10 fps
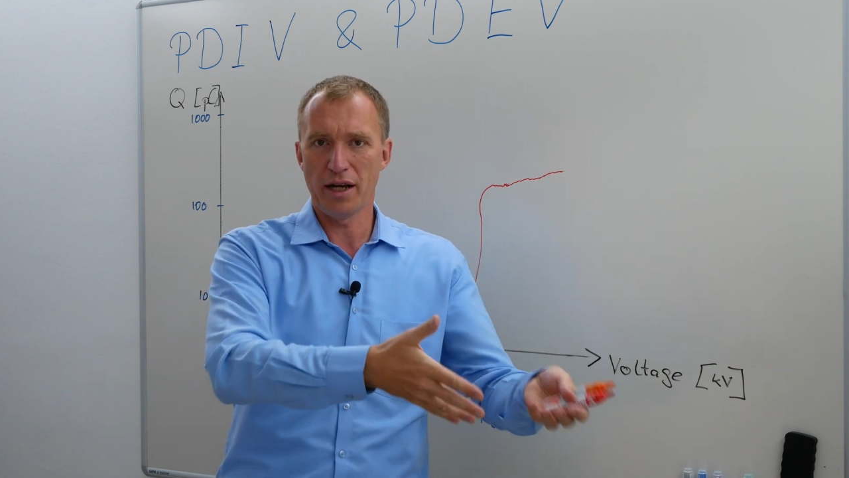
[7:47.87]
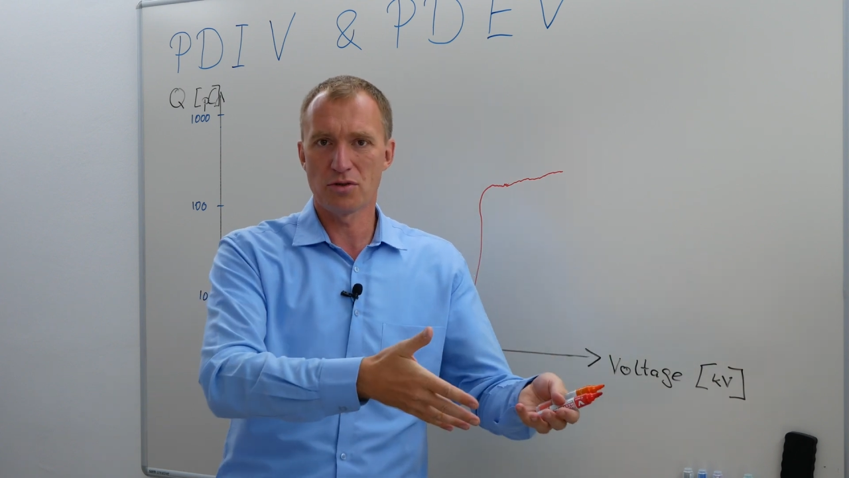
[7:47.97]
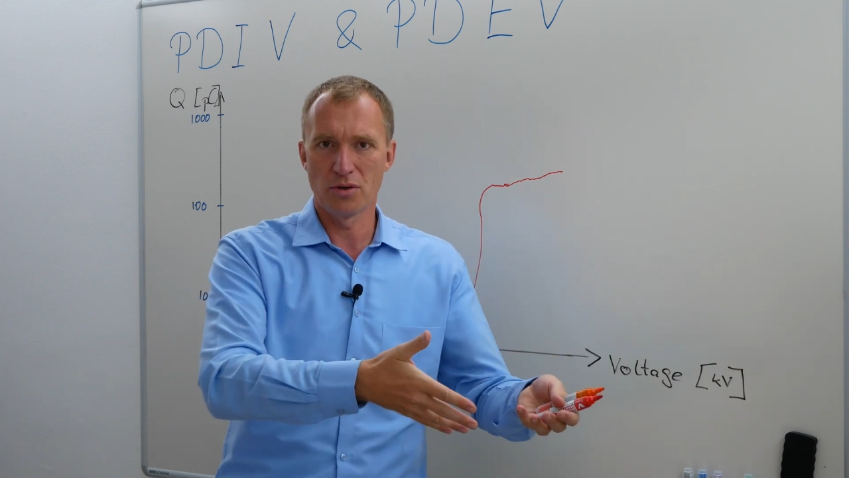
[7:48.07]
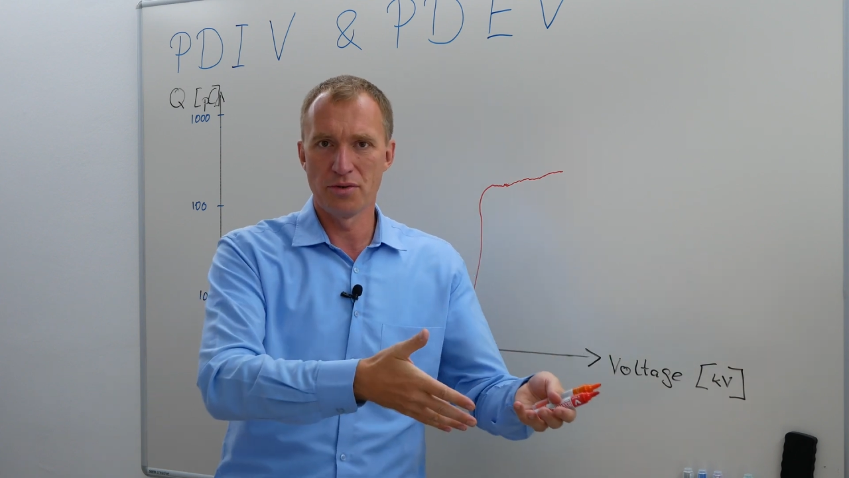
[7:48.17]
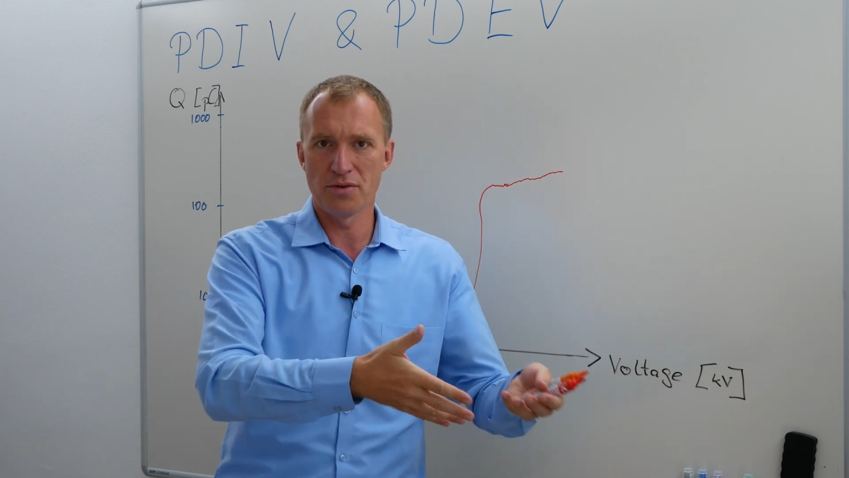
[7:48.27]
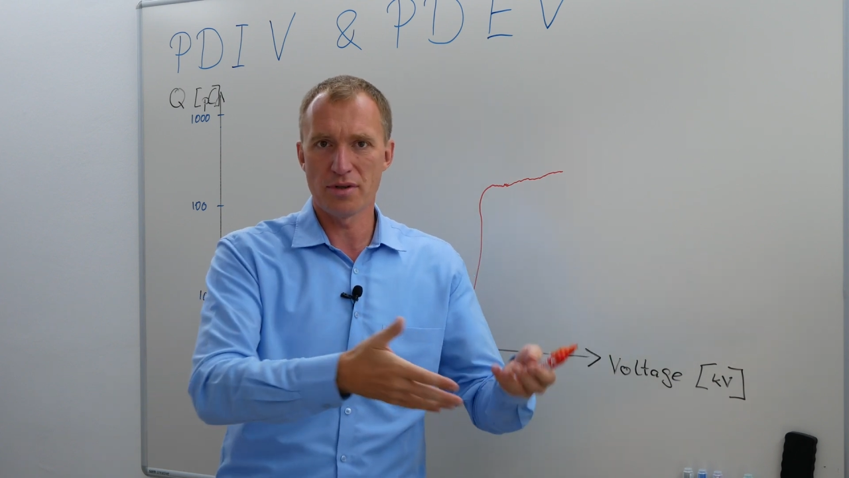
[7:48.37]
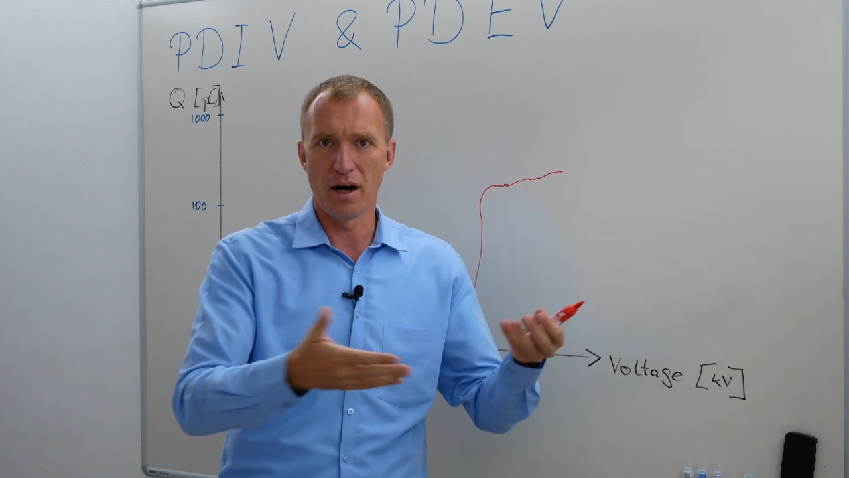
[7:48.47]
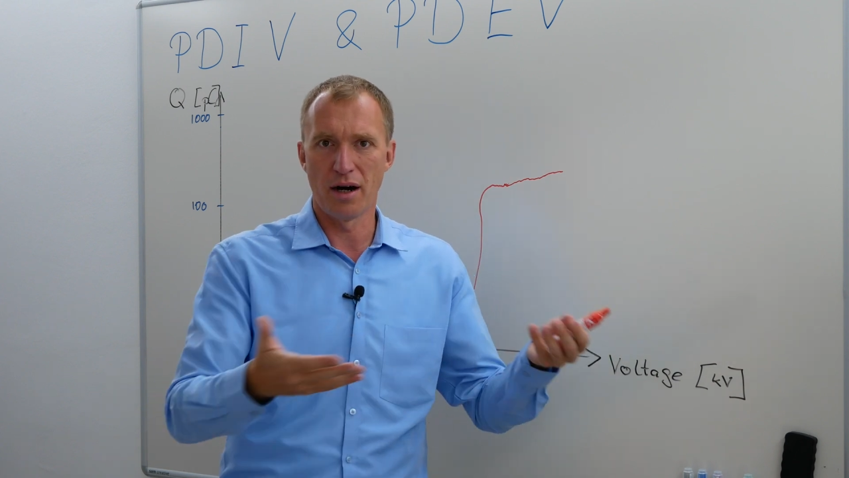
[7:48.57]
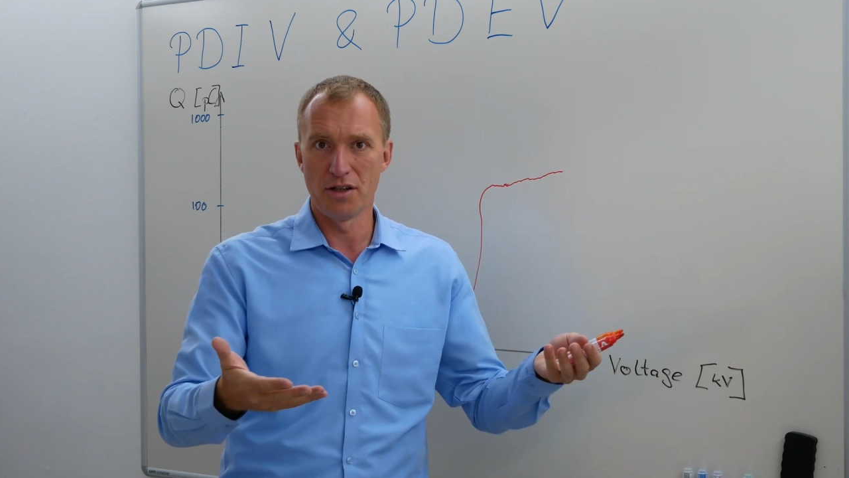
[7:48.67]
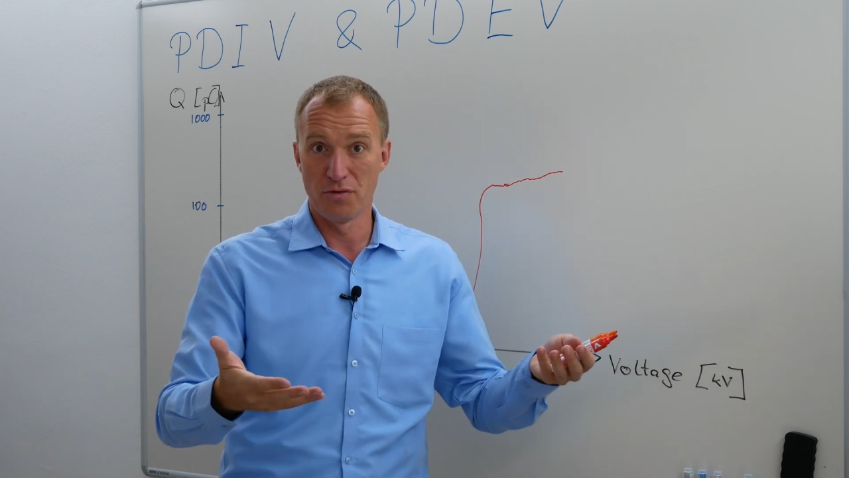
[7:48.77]
electrons
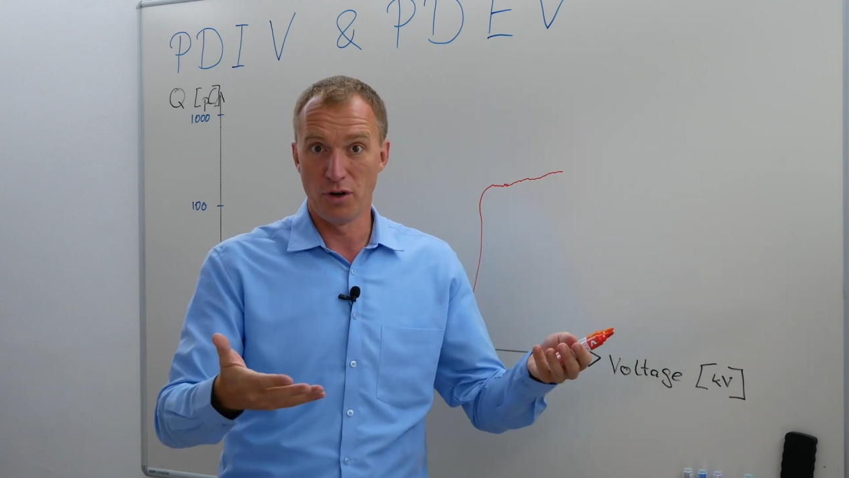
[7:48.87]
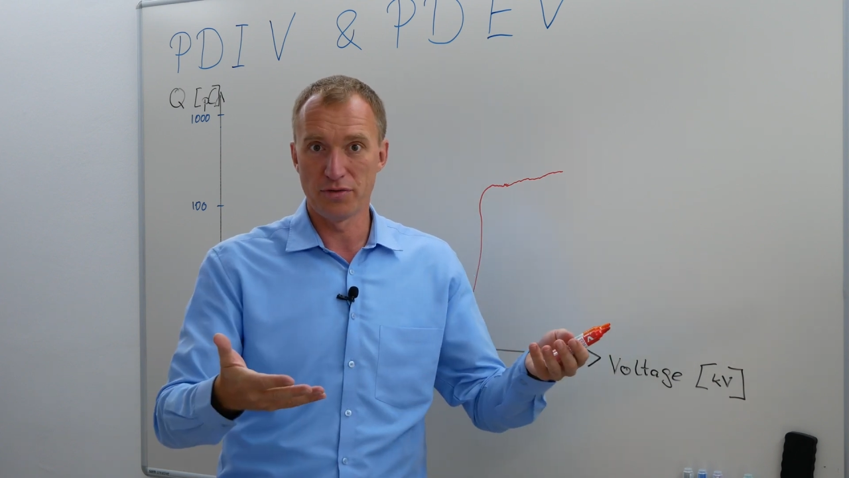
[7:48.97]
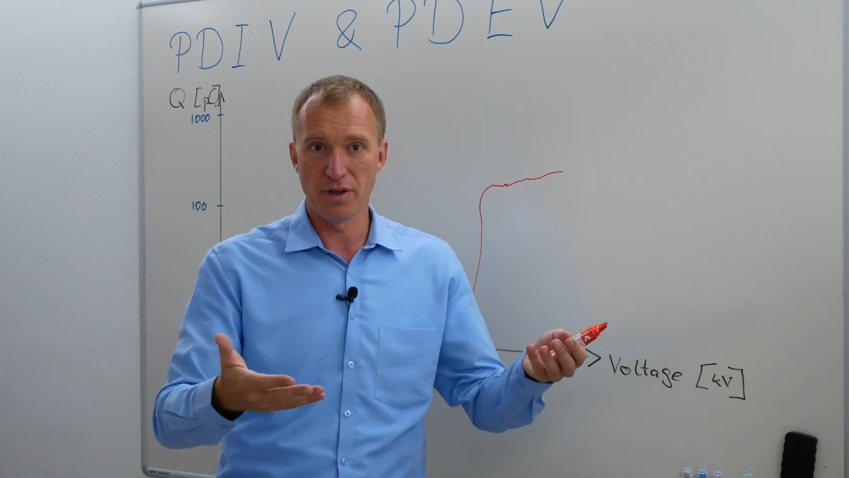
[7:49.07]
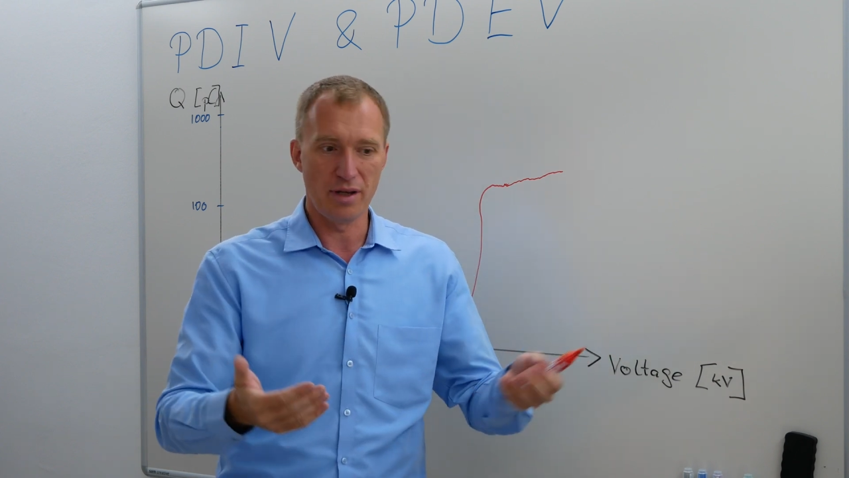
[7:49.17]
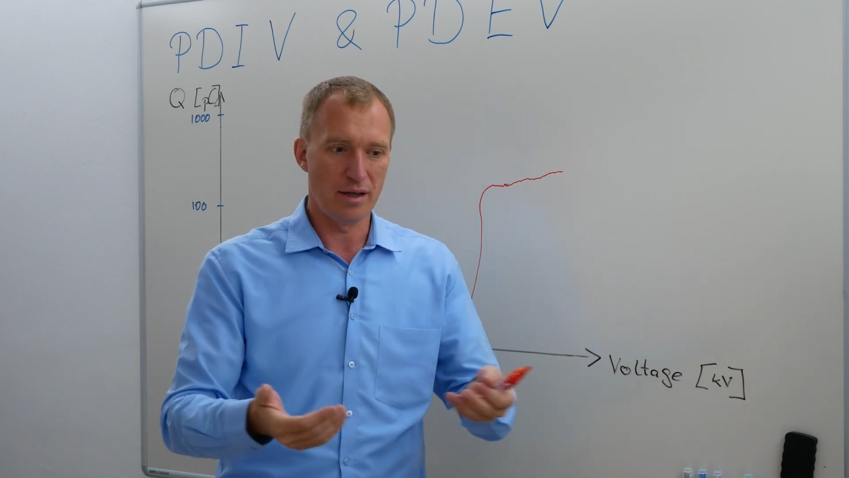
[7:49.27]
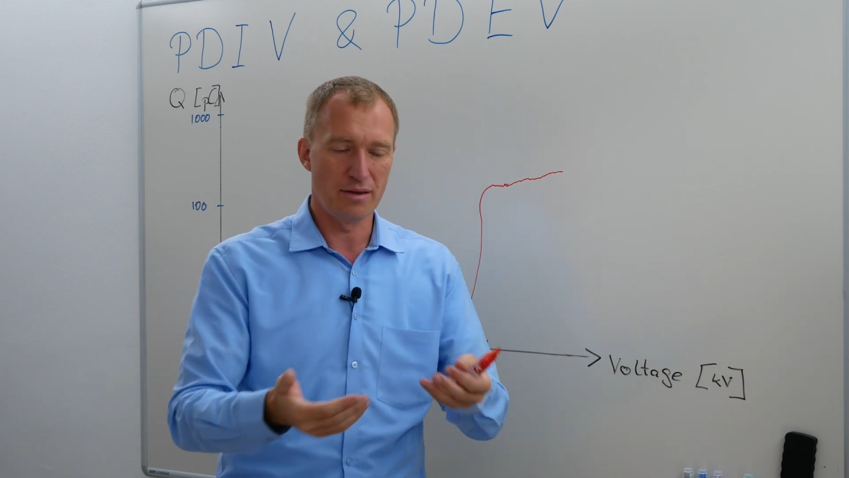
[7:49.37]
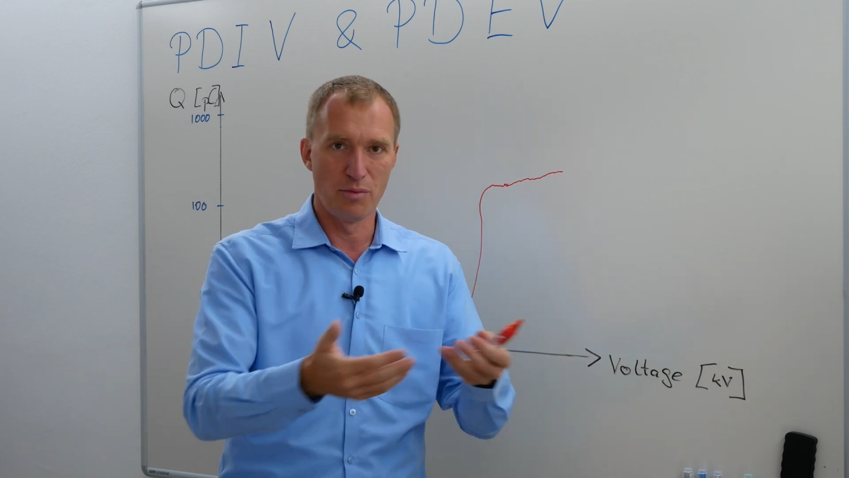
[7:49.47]
are involved in that.